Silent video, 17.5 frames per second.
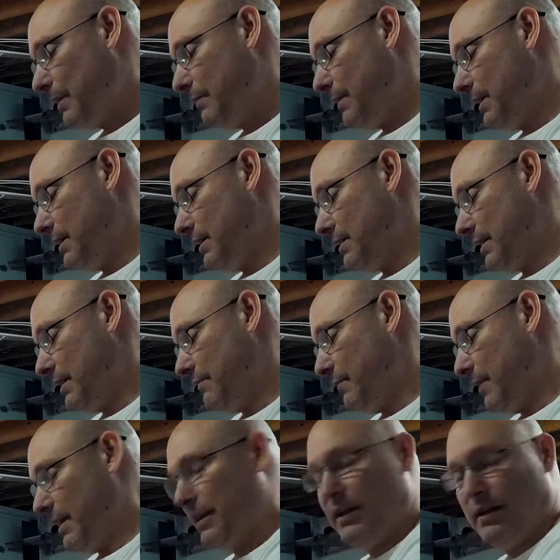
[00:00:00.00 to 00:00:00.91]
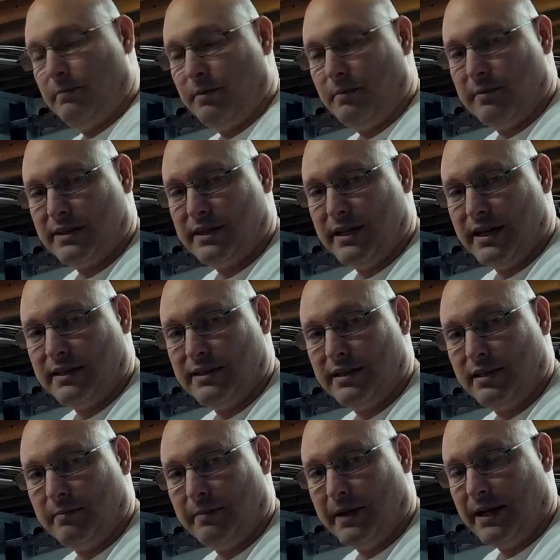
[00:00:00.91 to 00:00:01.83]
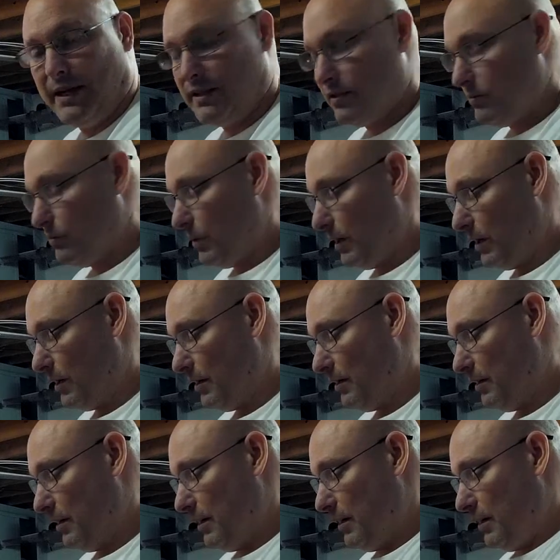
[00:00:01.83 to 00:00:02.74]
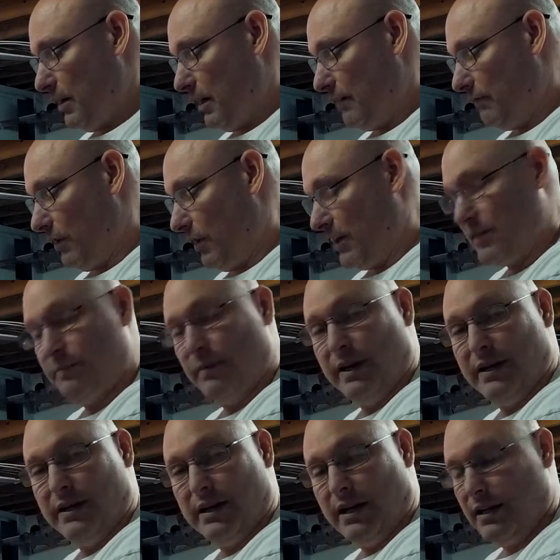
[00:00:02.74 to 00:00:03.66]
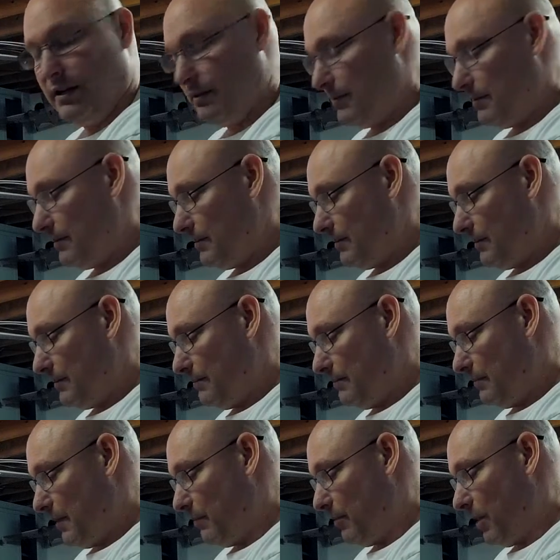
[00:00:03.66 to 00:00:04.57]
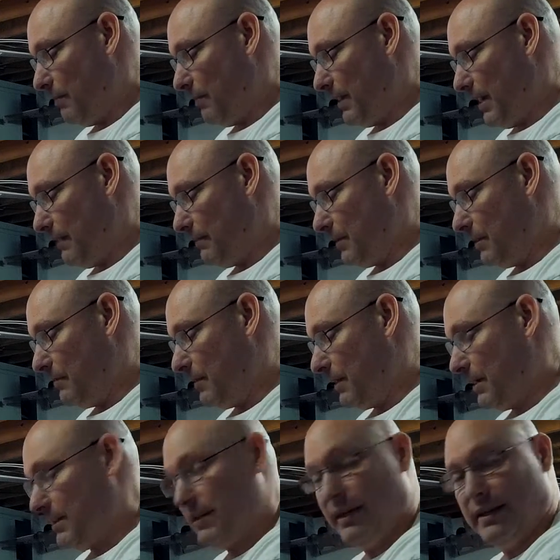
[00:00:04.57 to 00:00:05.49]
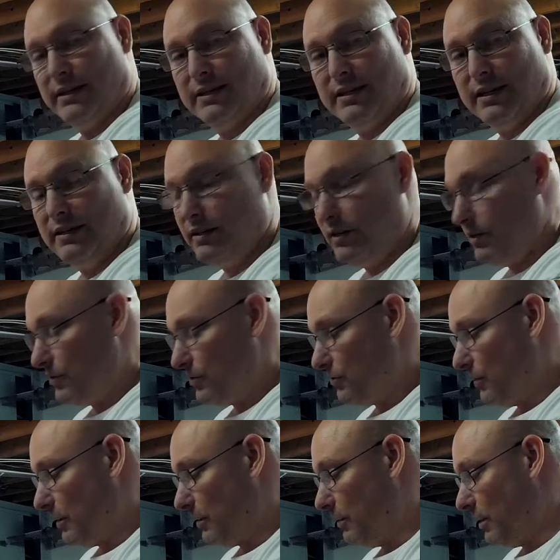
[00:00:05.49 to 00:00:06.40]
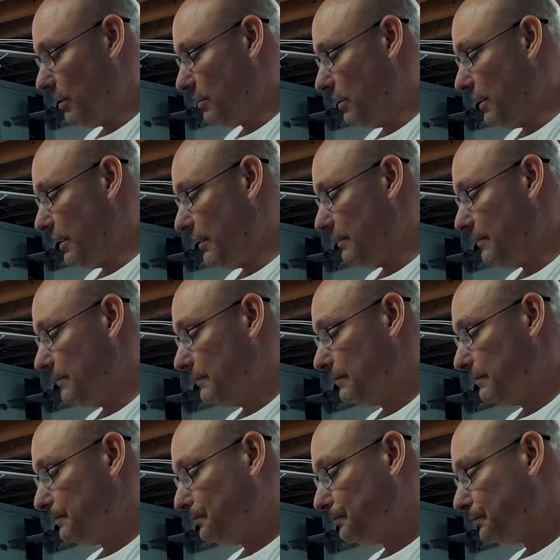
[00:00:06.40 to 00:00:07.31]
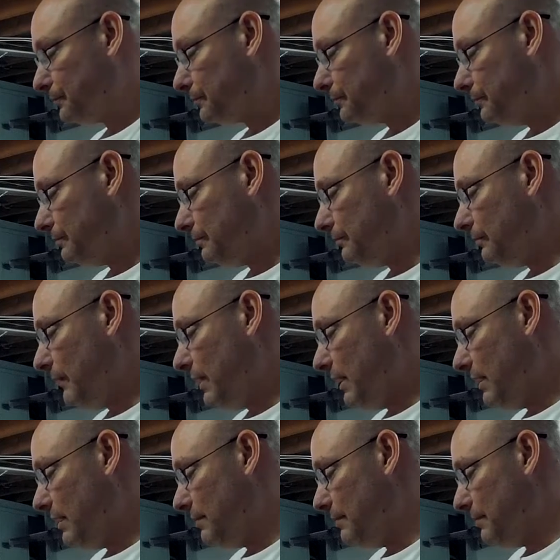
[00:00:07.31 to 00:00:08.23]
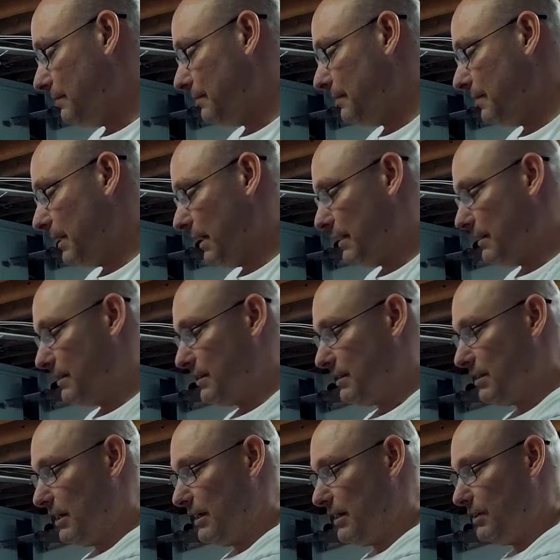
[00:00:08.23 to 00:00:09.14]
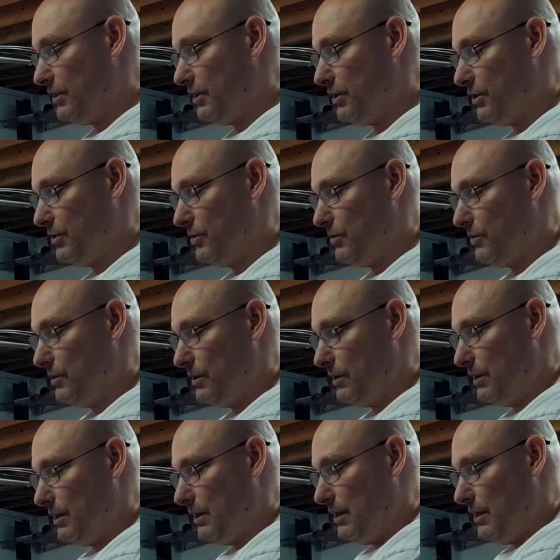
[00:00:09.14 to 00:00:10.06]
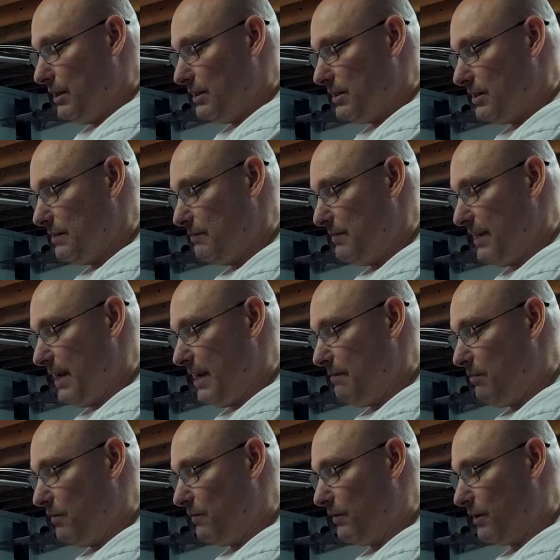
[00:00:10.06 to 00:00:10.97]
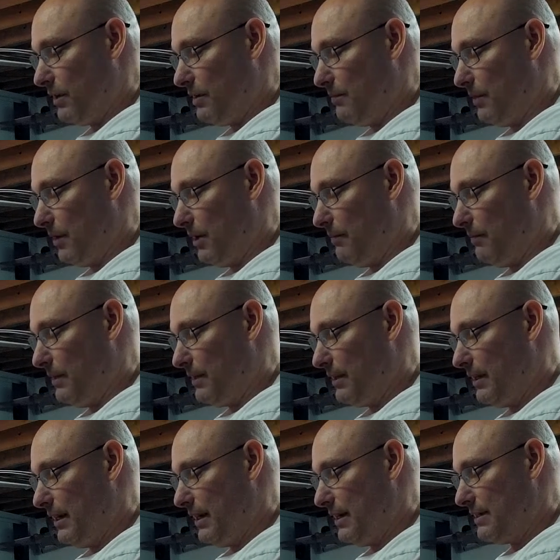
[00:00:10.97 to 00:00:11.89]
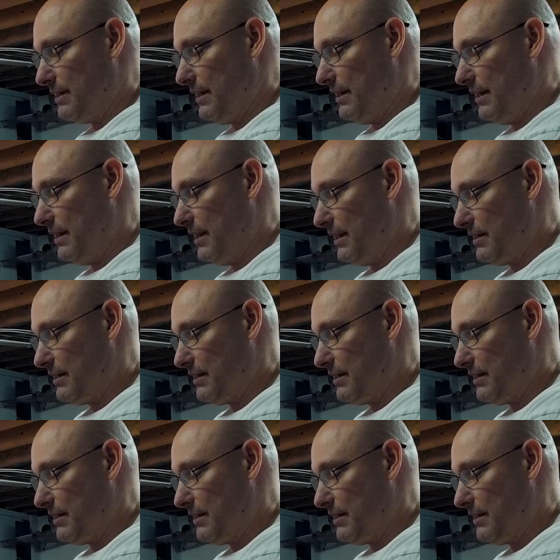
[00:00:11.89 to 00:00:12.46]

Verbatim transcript: because I've made a couple mistakes in the past where I've lost my, uh, my prop adapter because I didn't use thread lock on it. Um, I decided to do some tape over the compartment that has the E S